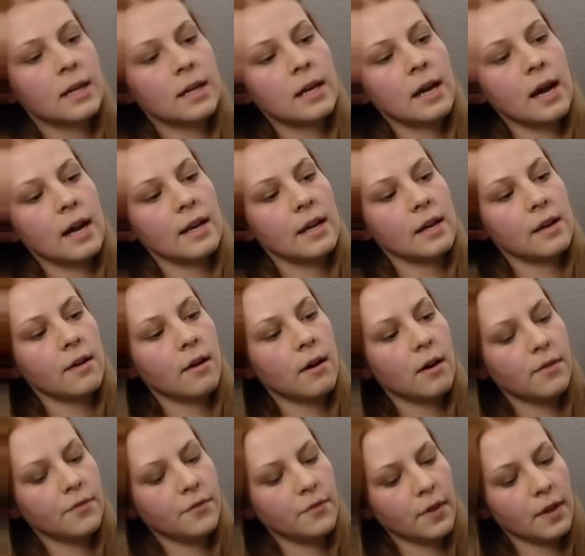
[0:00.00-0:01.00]
cutting
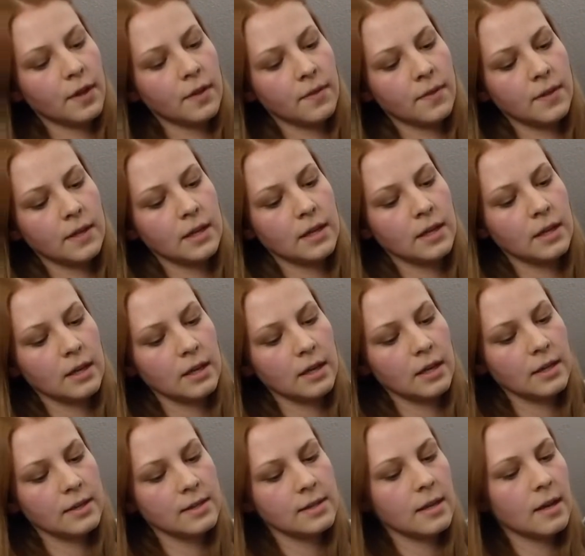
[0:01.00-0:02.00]
off the
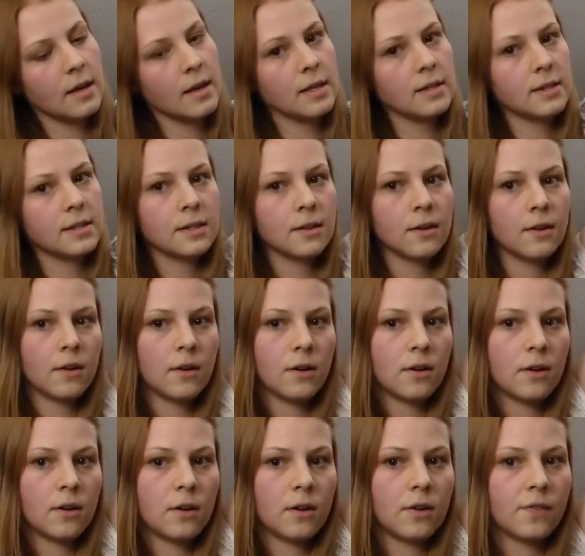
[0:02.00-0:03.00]
insides
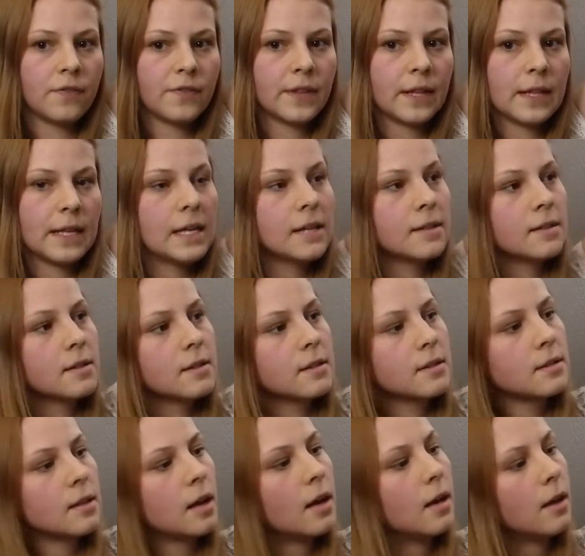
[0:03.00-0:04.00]
of the
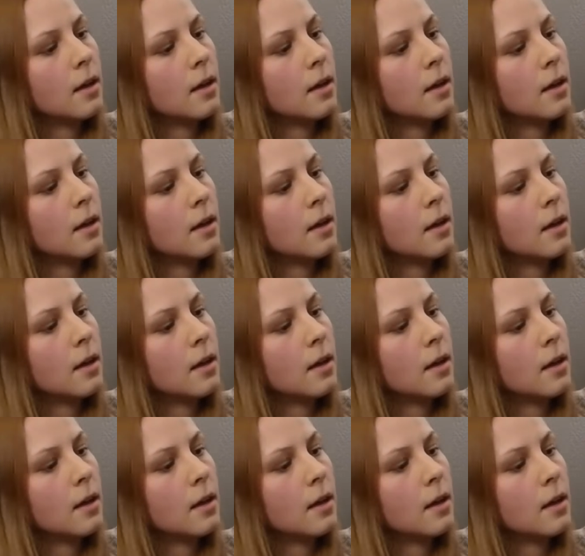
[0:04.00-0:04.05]
legs